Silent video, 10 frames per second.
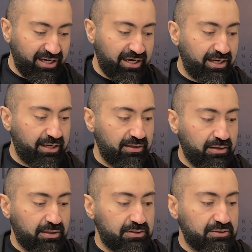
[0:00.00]
And
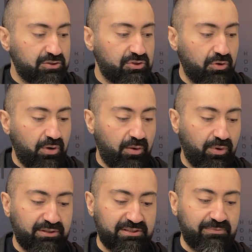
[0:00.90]
so
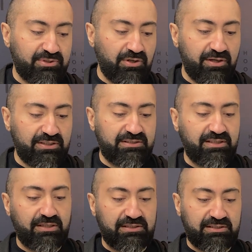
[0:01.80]
what the Samsaris
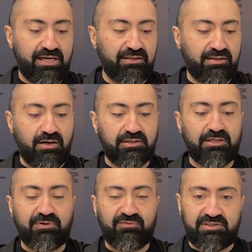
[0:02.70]
did is take the
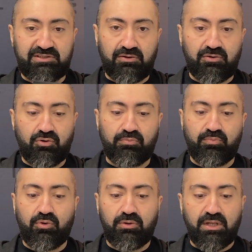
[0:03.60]
concept of a silicone
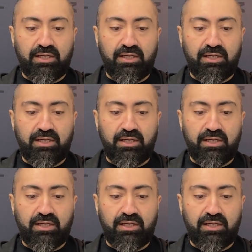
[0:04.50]
bowl,